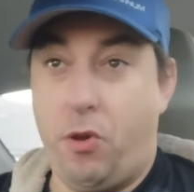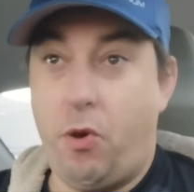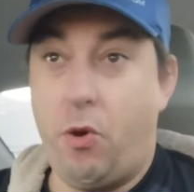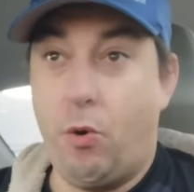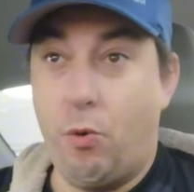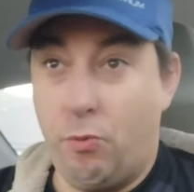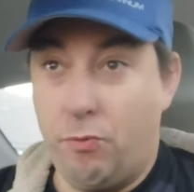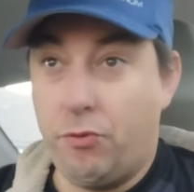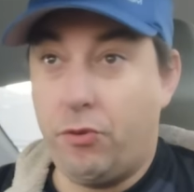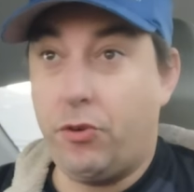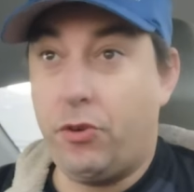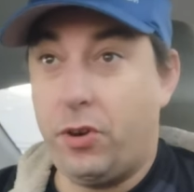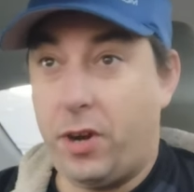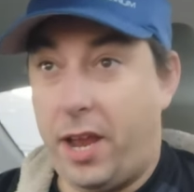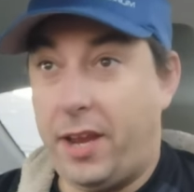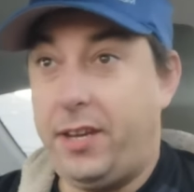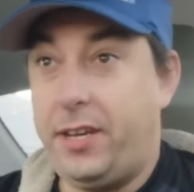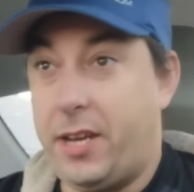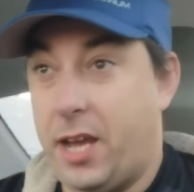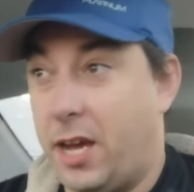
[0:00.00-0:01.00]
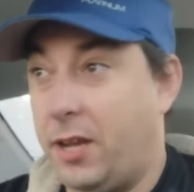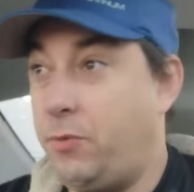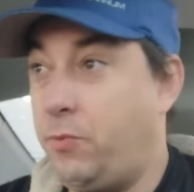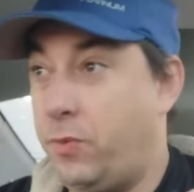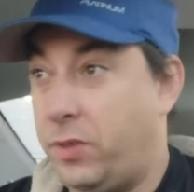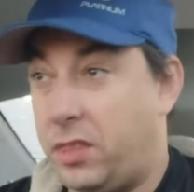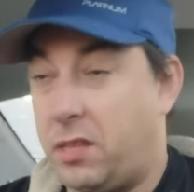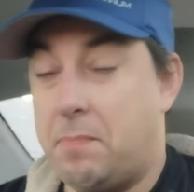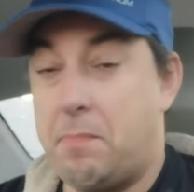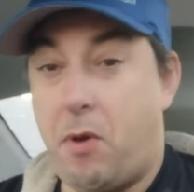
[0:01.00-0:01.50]
over and done
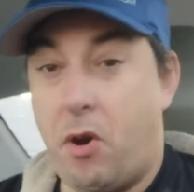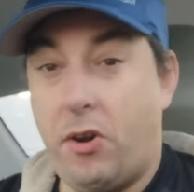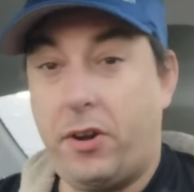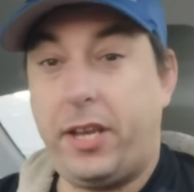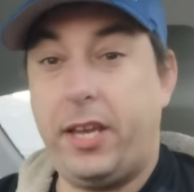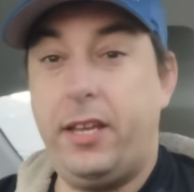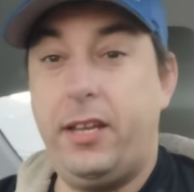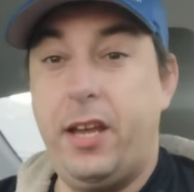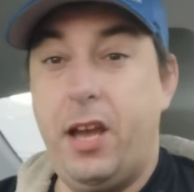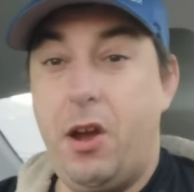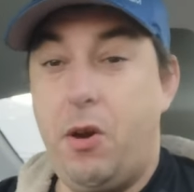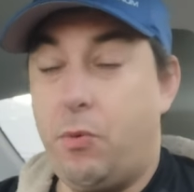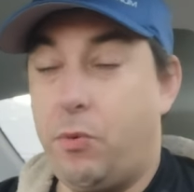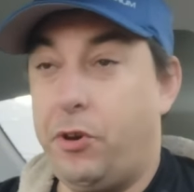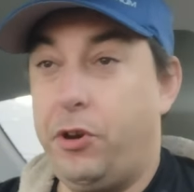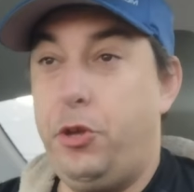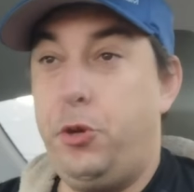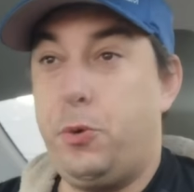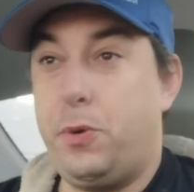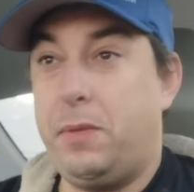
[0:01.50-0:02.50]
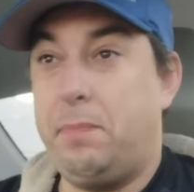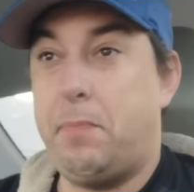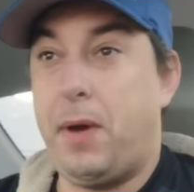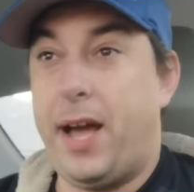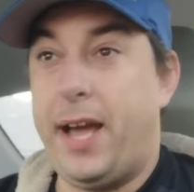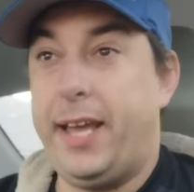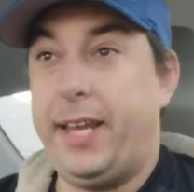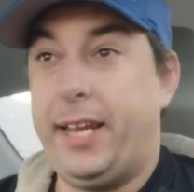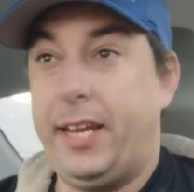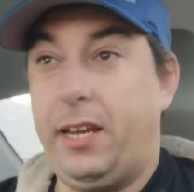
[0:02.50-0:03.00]
with the market where you could
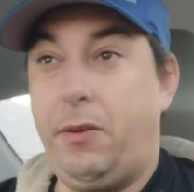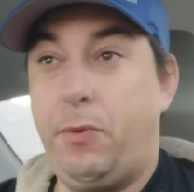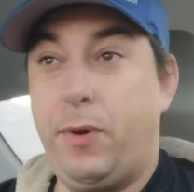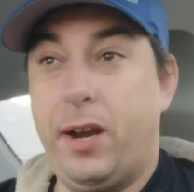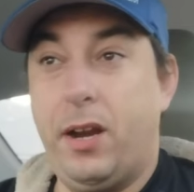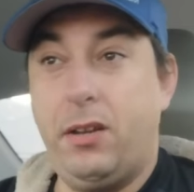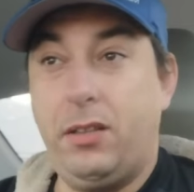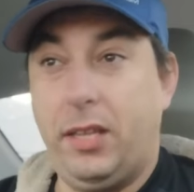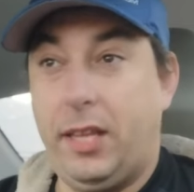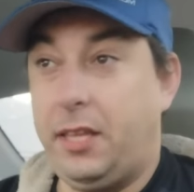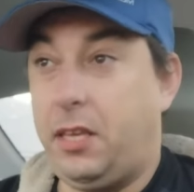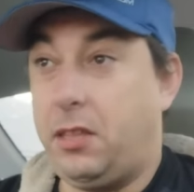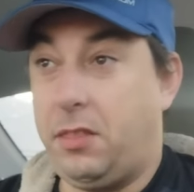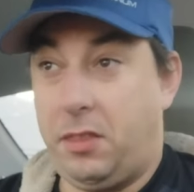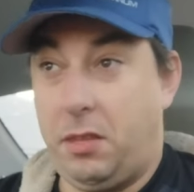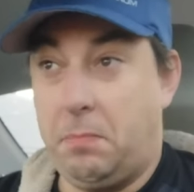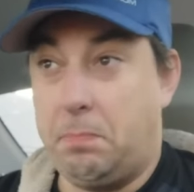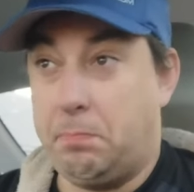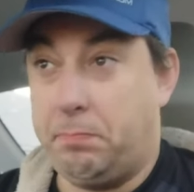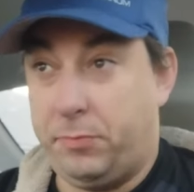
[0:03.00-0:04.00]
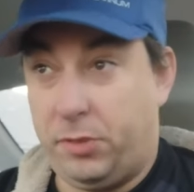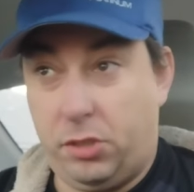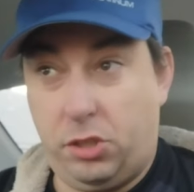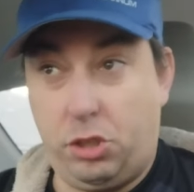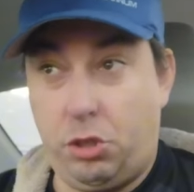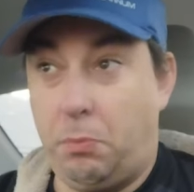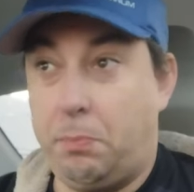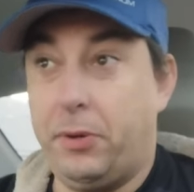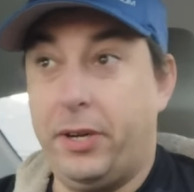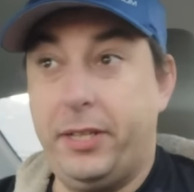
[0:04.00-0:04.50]
buy it anywhere, like the
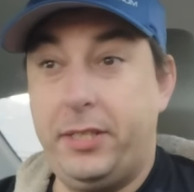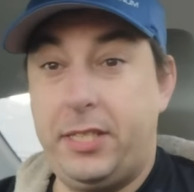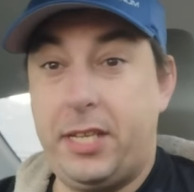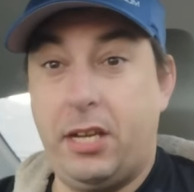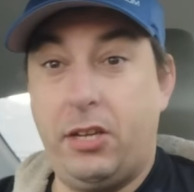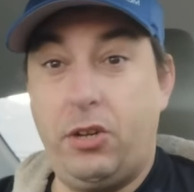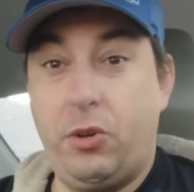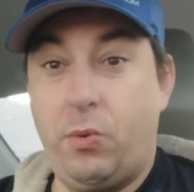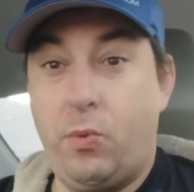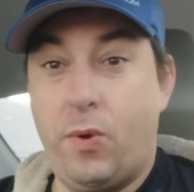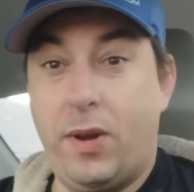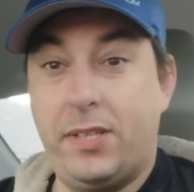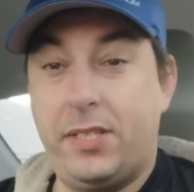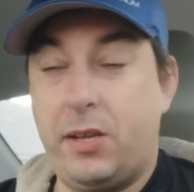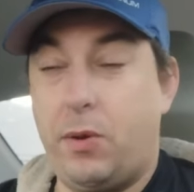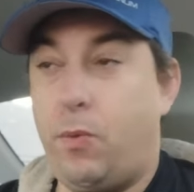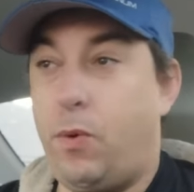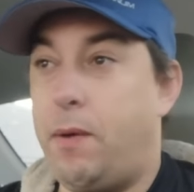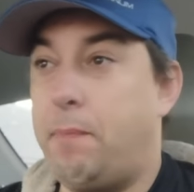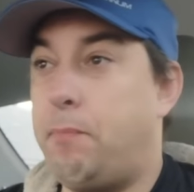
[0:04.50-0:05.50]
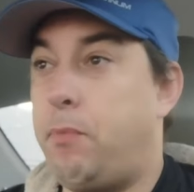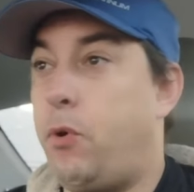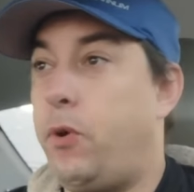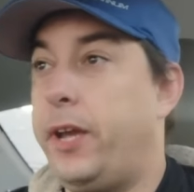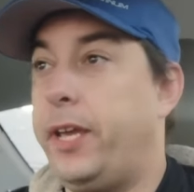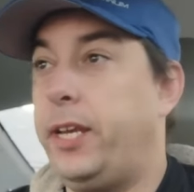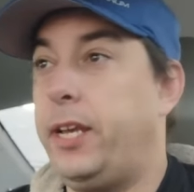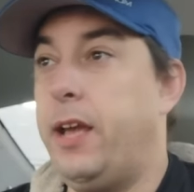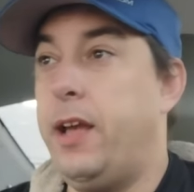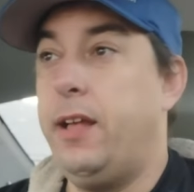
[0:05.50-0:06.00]
Super Nintendo was at one
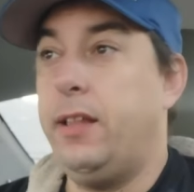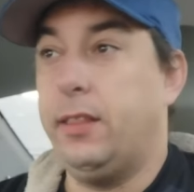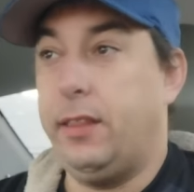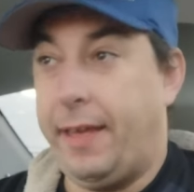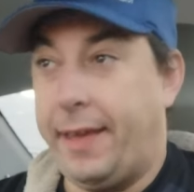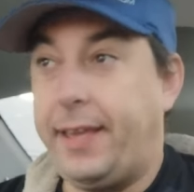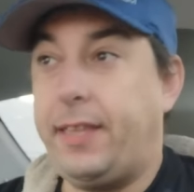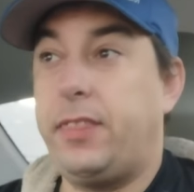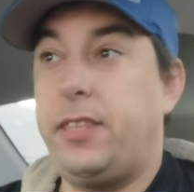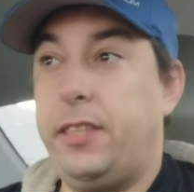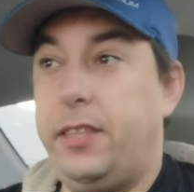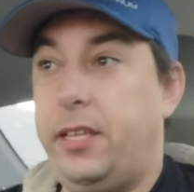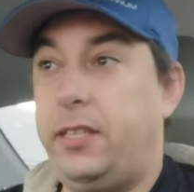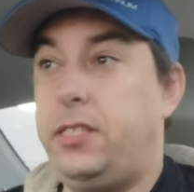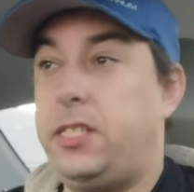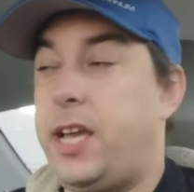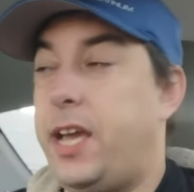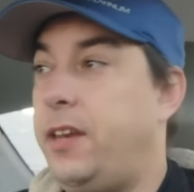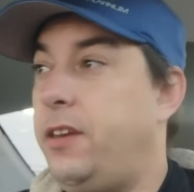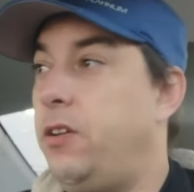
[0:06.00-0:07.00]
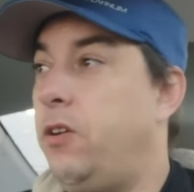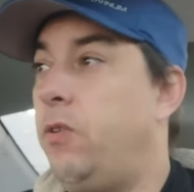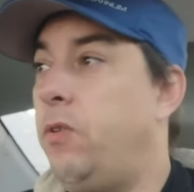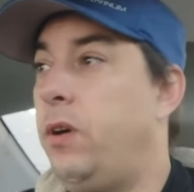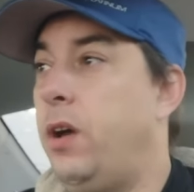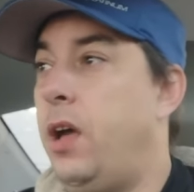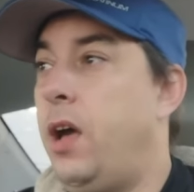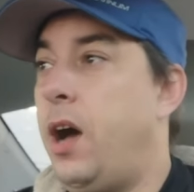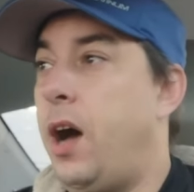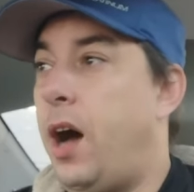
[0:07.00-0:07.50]
point, like the Nintendo,